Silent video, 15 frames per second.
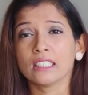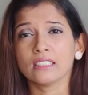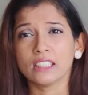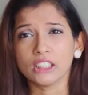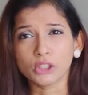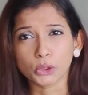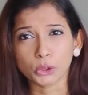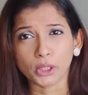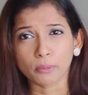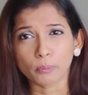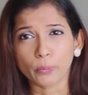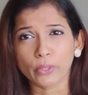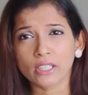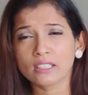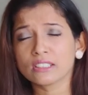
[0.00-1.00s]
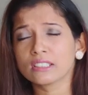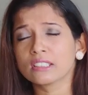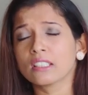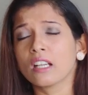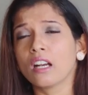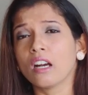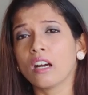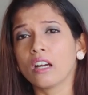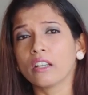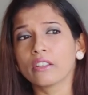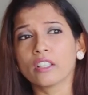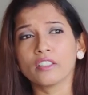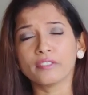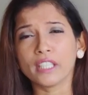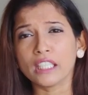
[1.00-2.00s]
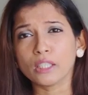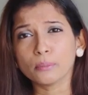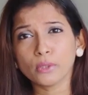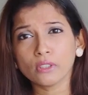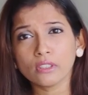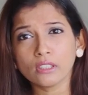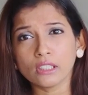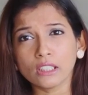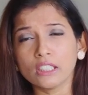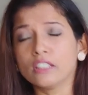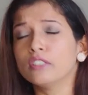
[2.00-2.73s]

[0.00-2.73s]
These shapewears are available